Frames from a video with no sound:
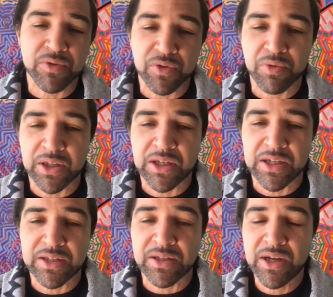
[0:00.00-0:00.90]
It was really
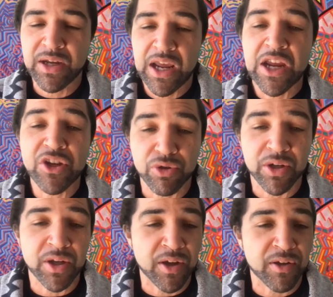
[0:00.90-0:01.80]
his
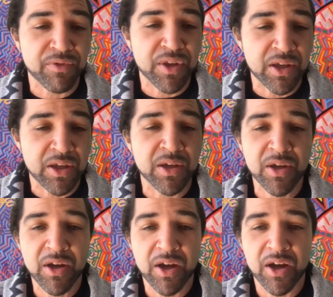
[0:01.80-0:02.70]
hatred of the,
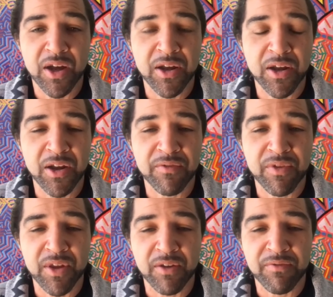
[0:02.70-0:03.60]
of
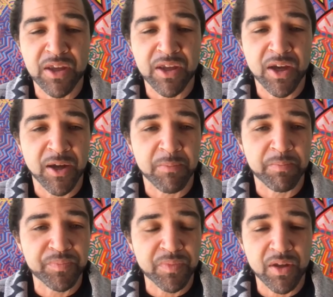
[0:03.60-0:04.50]

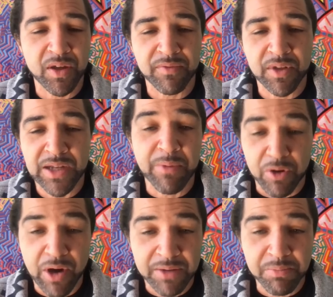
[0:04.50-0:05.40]
the
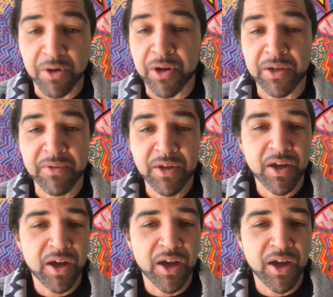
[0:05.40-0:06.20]
Democrat Party,